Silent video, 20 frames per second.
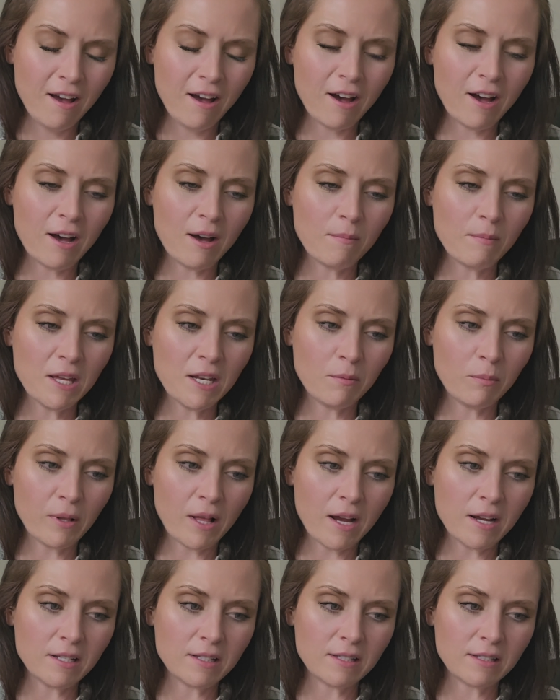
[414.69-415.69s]
And
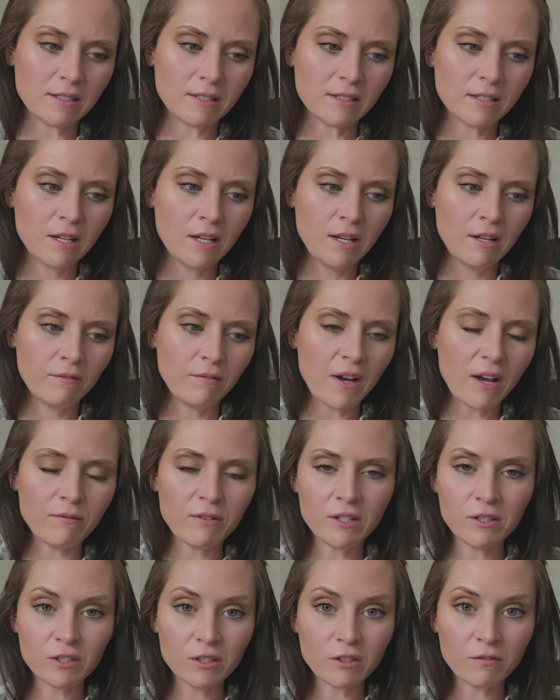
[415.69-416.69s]
appliances,
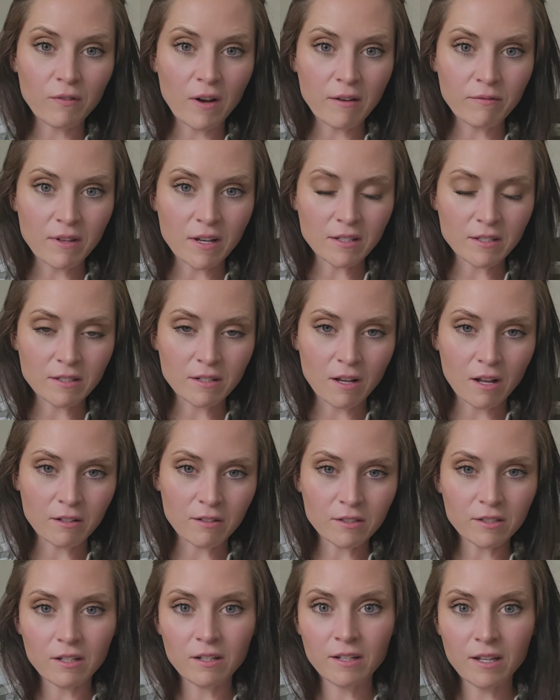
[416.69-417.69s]
$500 to
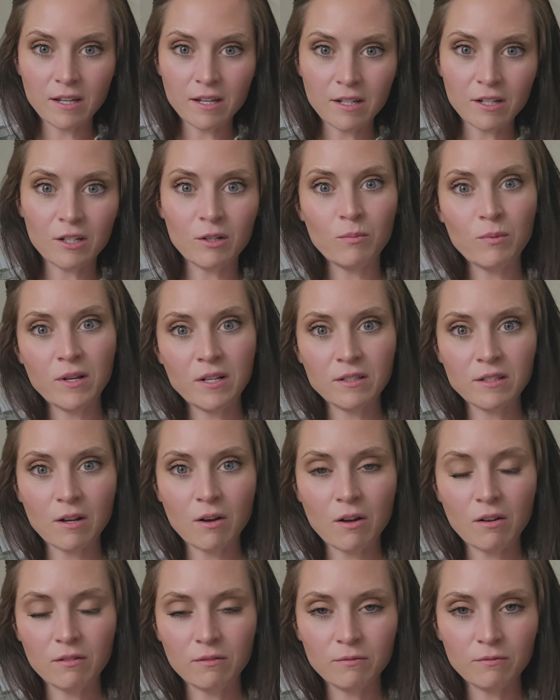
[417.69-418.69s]
$5,000. Again, it depends
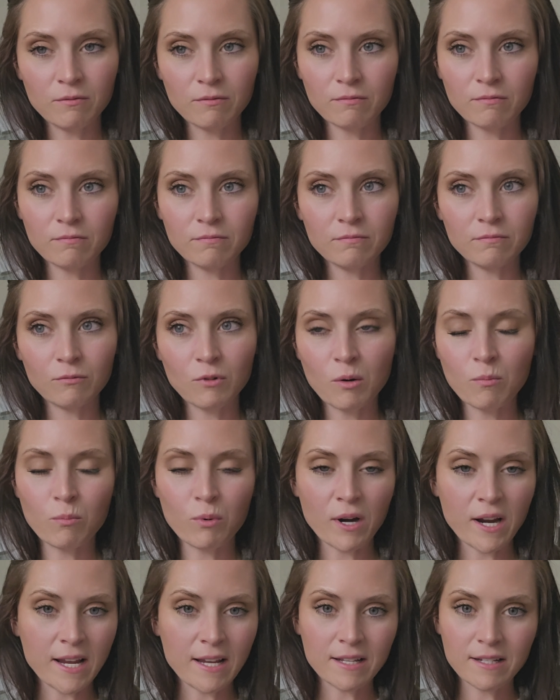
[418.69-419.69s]
on what
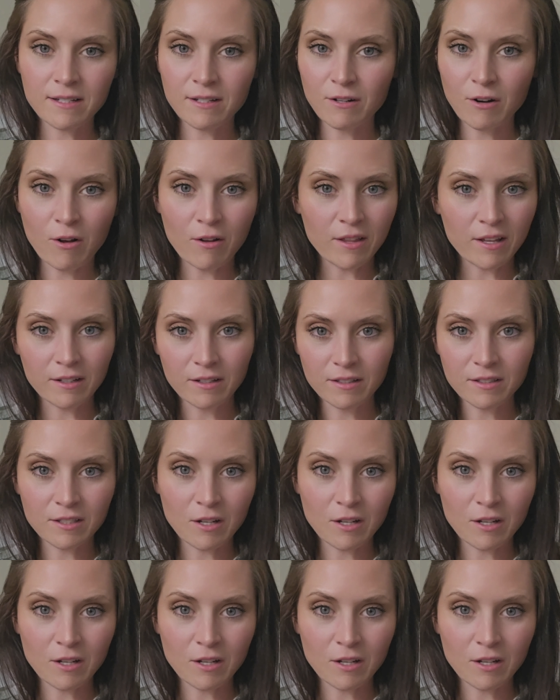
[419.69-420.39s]
brand and all that good